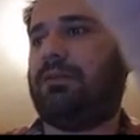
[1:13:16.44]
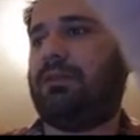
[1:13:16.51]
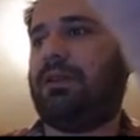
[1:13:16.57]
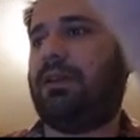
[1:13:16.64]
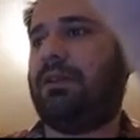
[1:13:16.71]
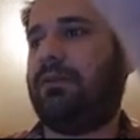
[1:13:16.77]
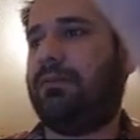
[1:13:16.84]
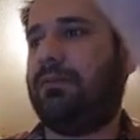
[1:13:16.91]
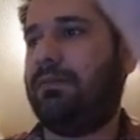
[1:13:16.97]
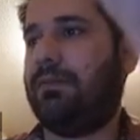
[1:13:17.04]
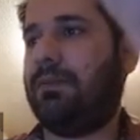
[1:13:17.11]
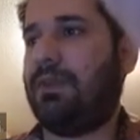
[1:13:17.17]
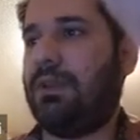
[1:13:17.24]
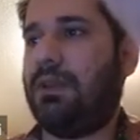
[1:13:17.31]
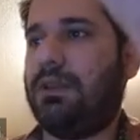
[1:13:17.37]
Okay.
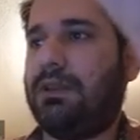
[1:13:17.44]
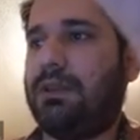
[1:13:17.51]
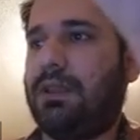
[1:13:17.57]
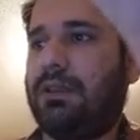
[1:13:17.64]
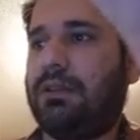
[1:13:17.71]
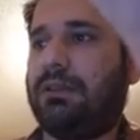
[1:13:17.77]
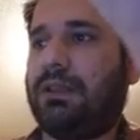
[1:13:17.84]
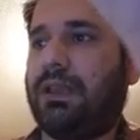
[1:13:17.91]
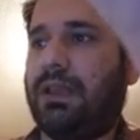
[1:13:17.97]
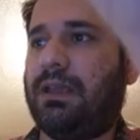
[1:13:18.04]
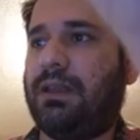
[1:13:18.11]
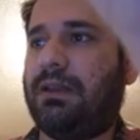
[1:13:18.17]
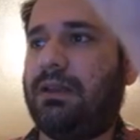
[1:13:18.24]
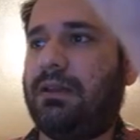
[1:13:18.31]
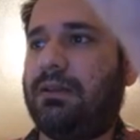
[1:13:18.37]

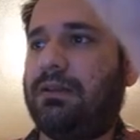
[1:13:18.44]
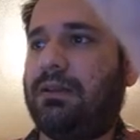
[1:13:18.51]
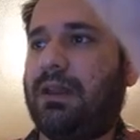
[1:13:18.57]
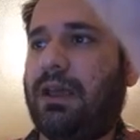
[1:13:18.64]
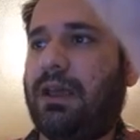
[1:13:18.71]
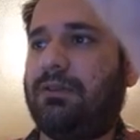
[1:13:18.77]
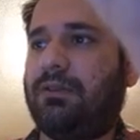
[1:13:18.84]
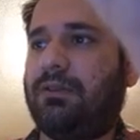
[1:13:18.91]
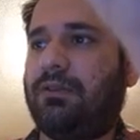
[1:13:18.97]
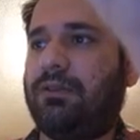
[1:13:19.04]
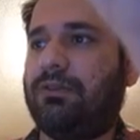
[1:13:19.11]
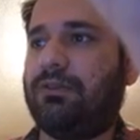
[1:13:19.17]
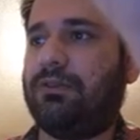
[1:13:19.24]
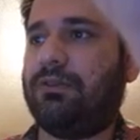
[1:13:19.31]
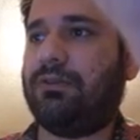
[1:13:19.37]
Then now you
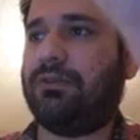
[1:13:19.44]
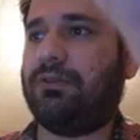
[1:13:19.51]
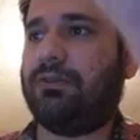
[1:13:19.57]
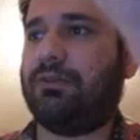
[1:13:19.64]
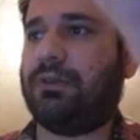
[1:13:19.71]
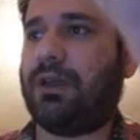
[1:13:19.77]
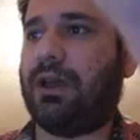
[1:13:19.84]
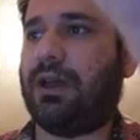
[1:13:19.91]
go to